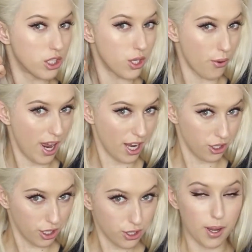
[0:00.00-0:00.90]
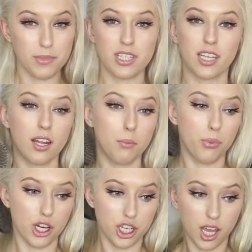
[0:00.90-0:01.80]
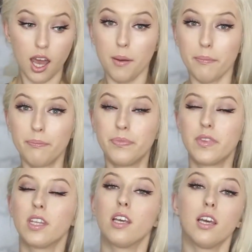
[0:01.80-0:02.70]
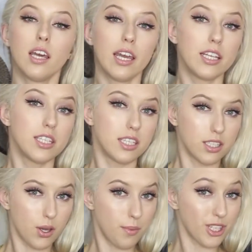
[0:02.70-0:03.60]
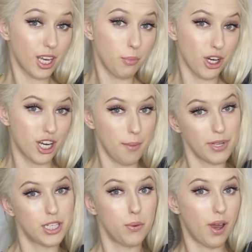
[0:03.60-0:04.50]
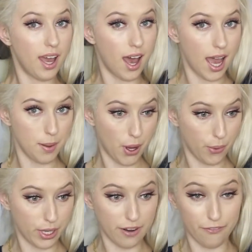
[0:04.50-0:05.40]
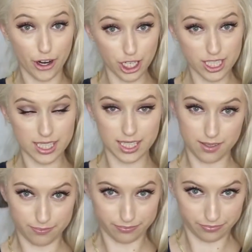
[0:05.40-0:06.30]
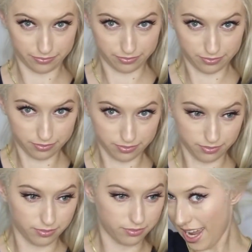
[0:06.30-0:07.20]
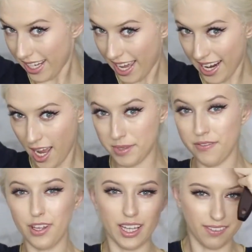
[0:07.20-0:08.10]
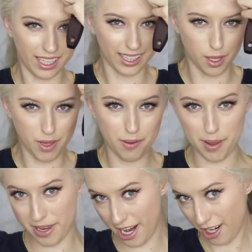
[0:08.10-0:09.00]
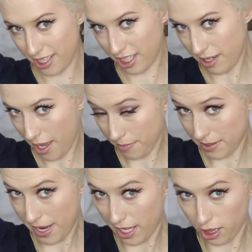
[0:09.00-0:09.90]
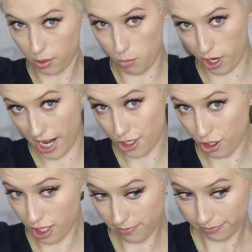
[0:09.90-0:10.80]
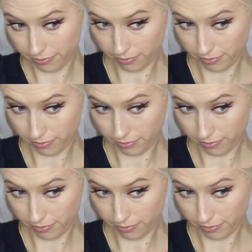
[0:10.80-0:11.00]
so natural. So I'm just gonna brush it up. And so I'm just gonna brush it up into a high pony first. And it kind of helps if you leave like a little bit of baby hairs. It helps make it look more natural.